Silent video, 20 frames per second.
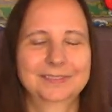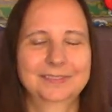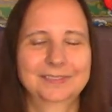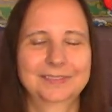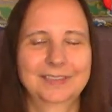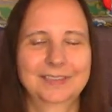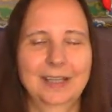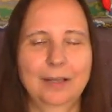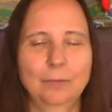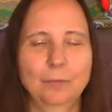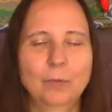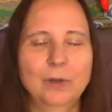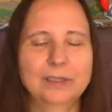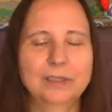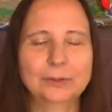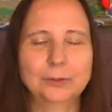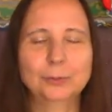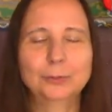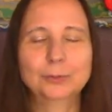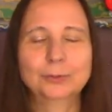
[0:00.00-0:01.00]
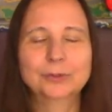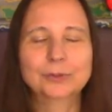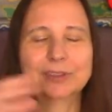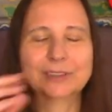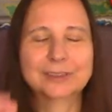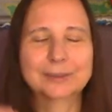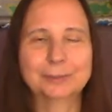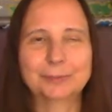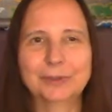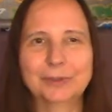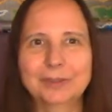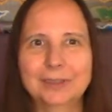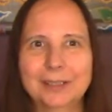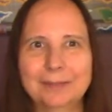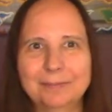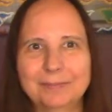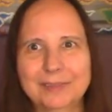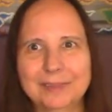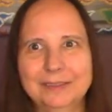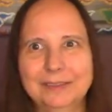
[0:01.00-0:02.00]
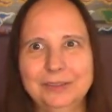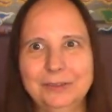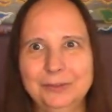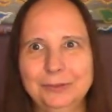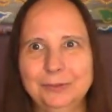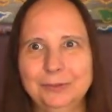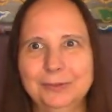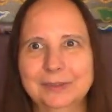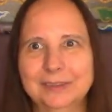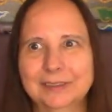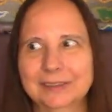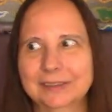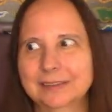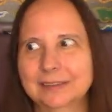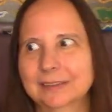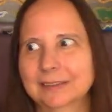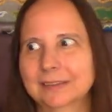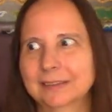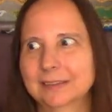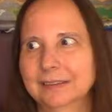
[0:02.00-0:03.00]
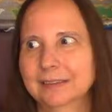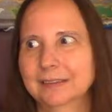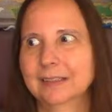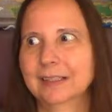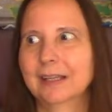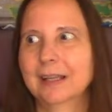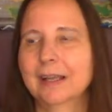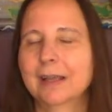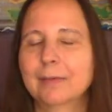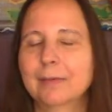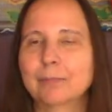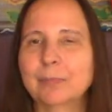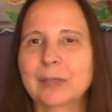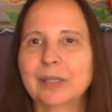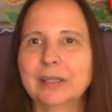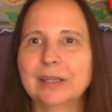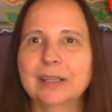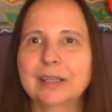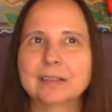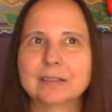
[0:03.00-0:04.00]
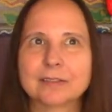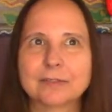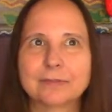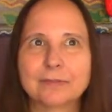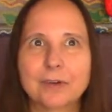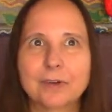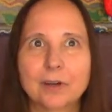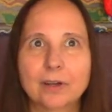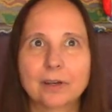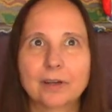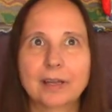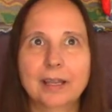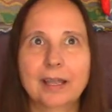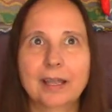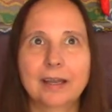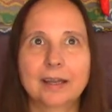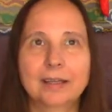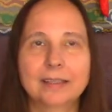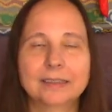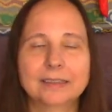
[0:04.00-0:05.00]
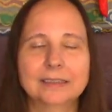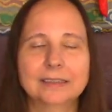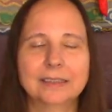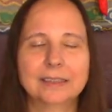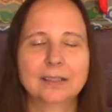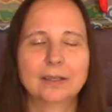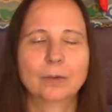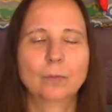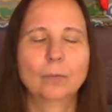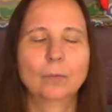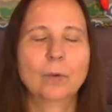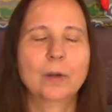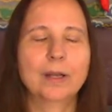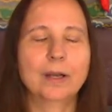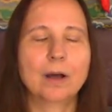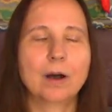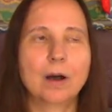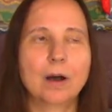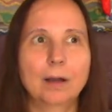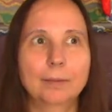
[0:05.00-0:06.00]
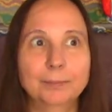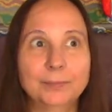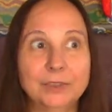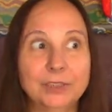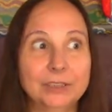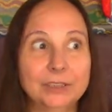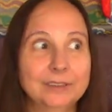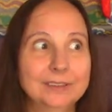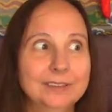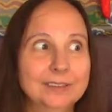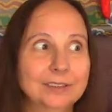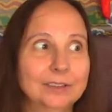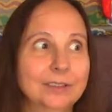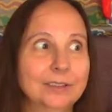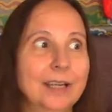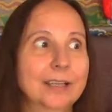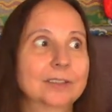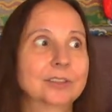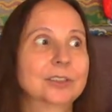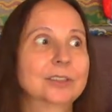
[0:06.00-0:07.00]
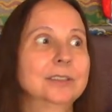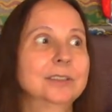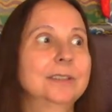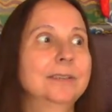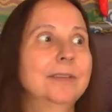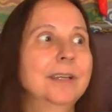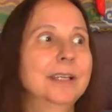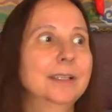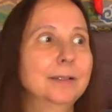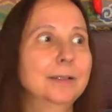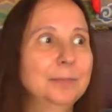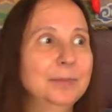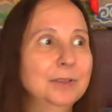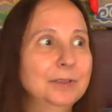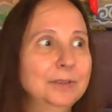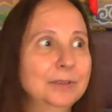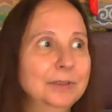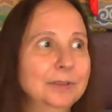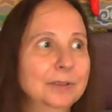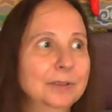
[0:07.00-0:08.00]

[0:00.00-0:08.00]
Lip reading: and what tools to pull up and use. But as far as what options are actually available,